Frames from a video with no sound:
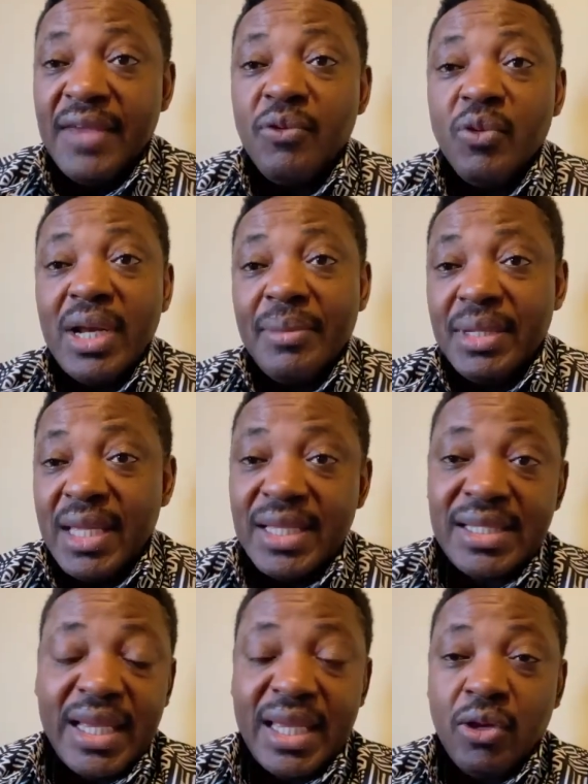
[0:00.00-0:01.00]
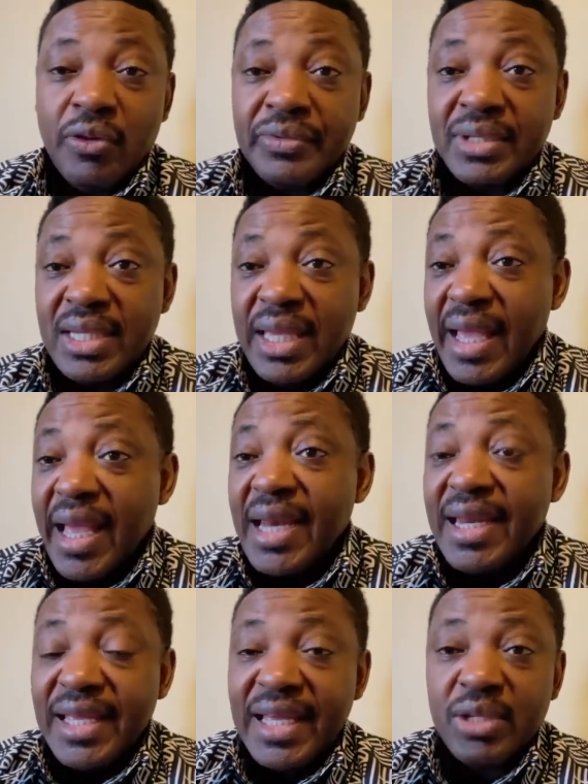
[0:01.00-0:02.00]
Even when I be the inside egg of sea,
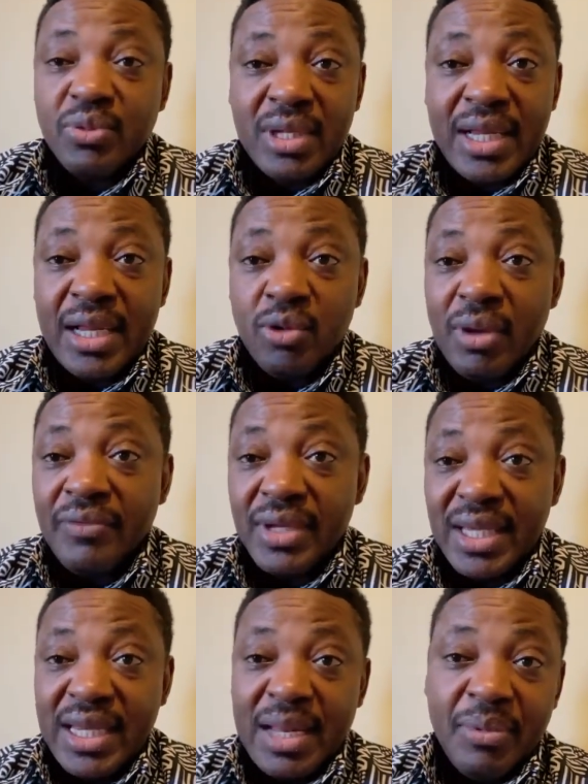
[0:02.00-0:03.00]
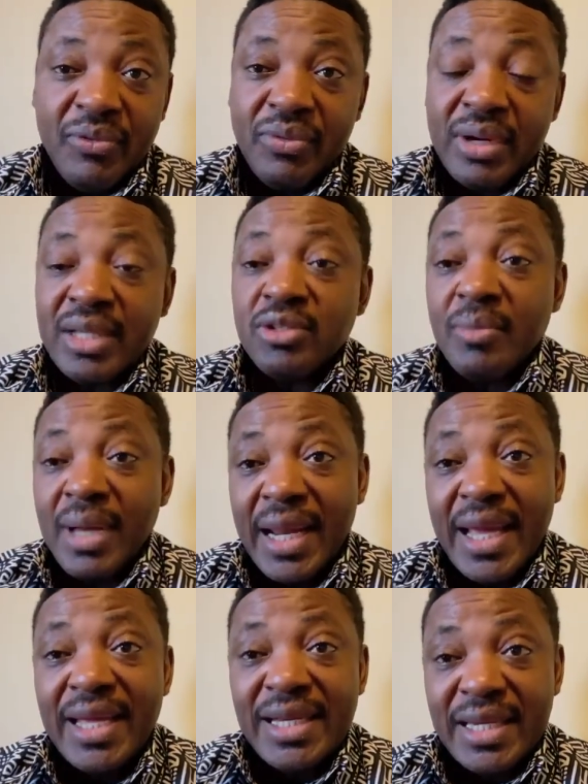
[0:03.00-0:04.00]
any case where they don't do for kidnapping for ransom,
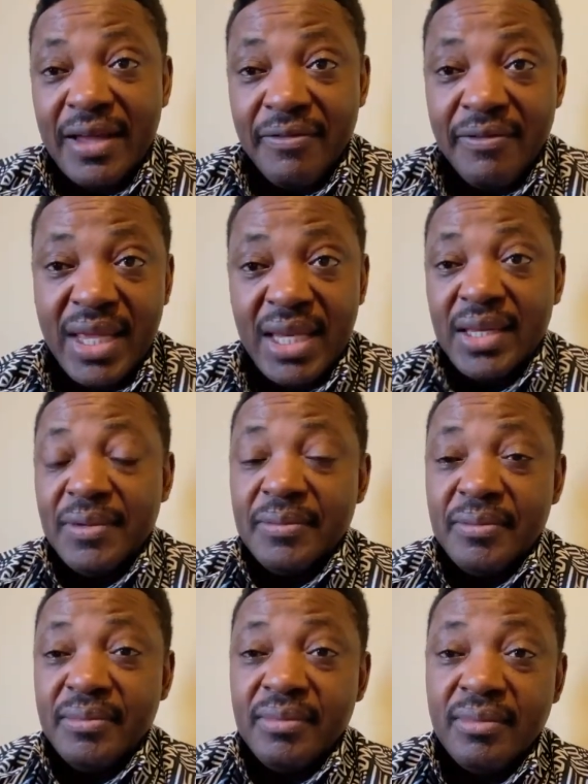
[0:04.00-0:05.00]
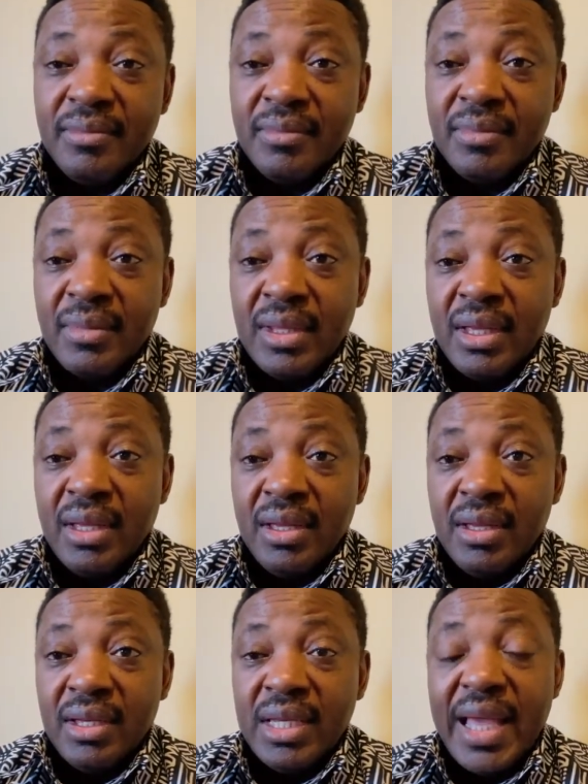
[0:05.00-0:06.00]
I don't intervene.
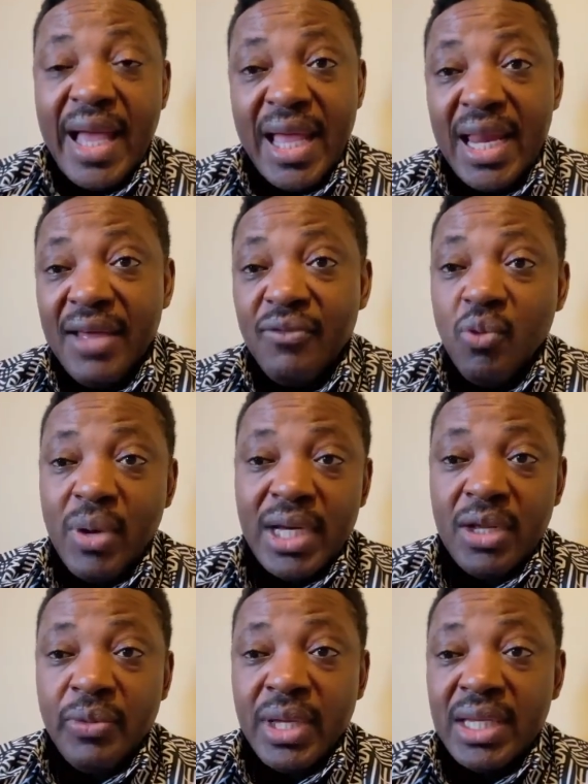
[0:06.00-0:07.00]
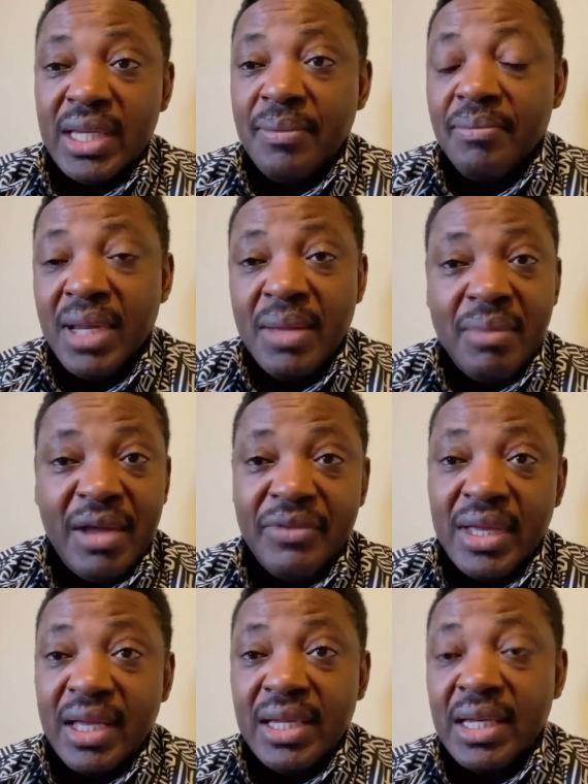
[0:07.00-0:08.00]
The high level one, the way them play
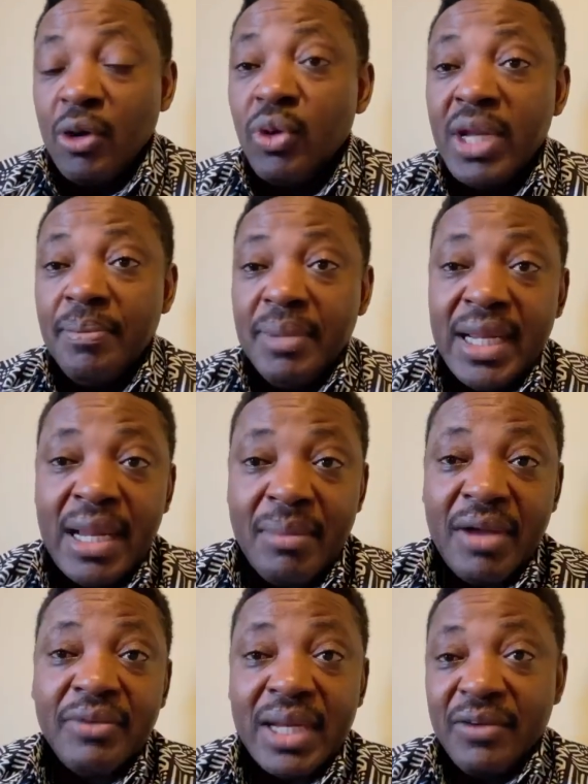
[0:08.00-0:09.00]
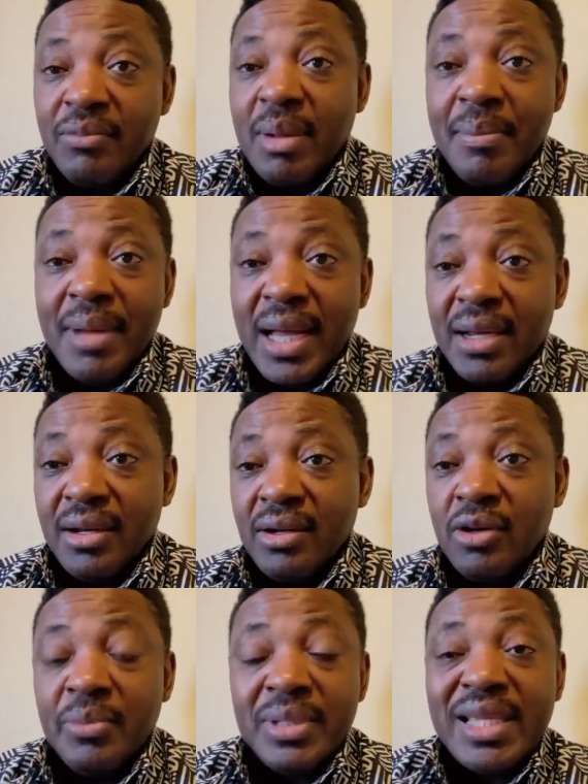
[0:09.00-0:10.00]
mafia, they only play that mafia na for my back.
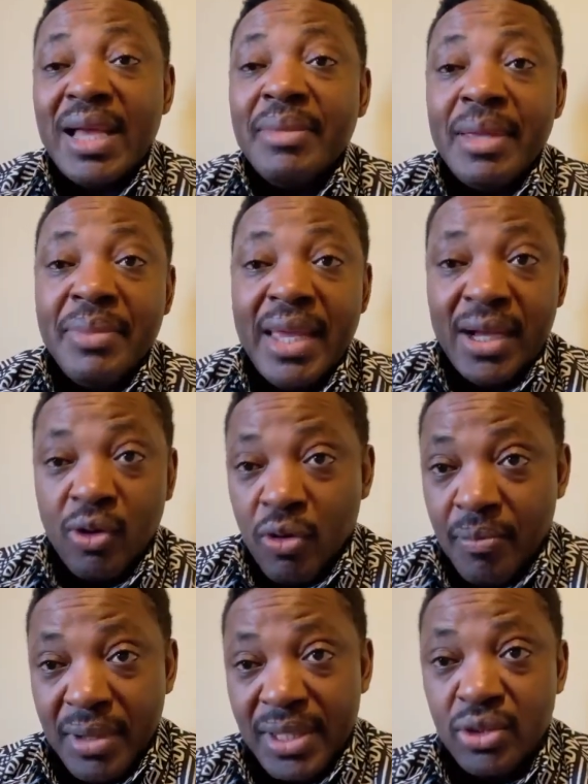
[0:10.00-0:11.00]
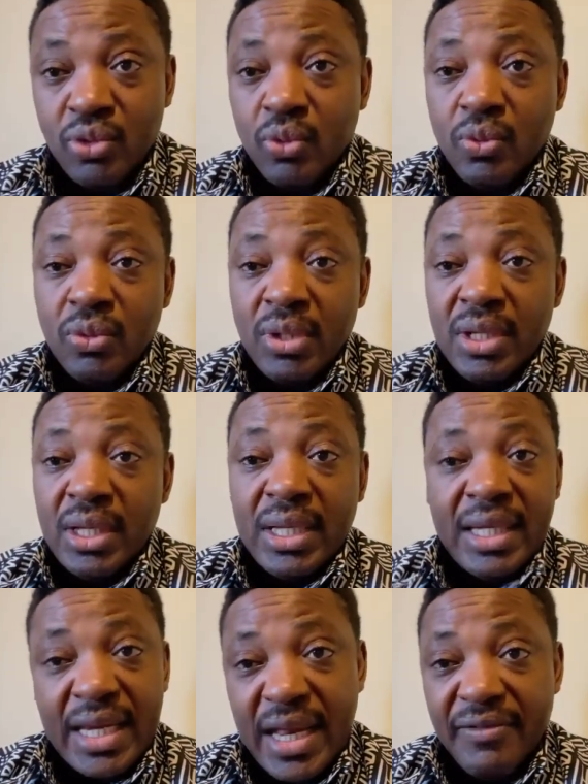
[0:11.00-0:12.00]
No be say I be accomplice too.
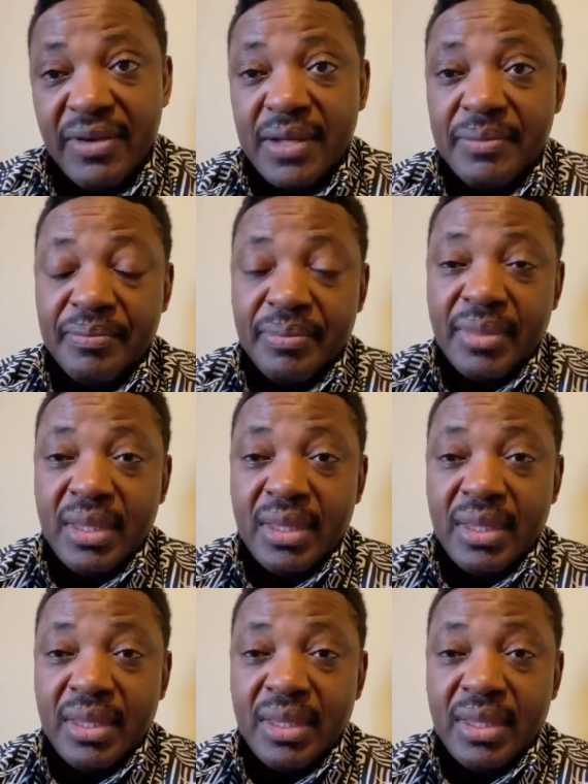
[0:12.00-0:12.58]
Never.